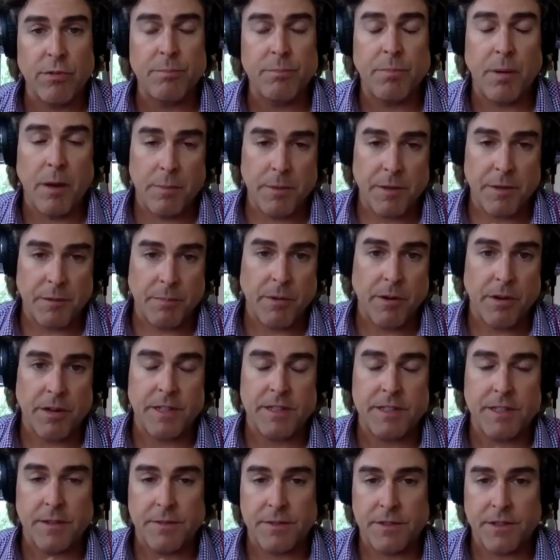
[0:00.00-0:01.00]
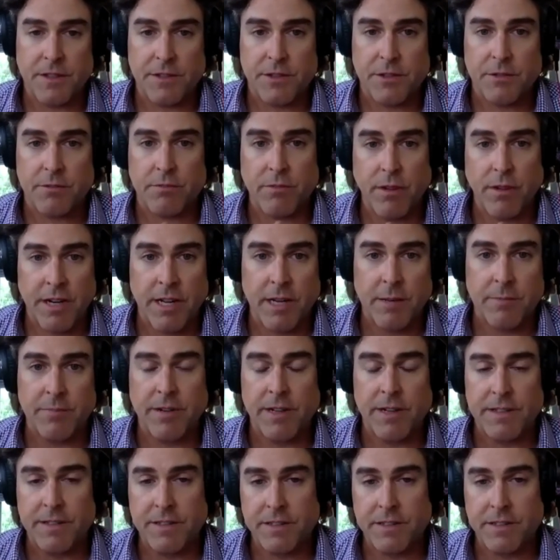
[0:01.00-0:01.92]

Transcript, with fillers: public markets have such a run up, right?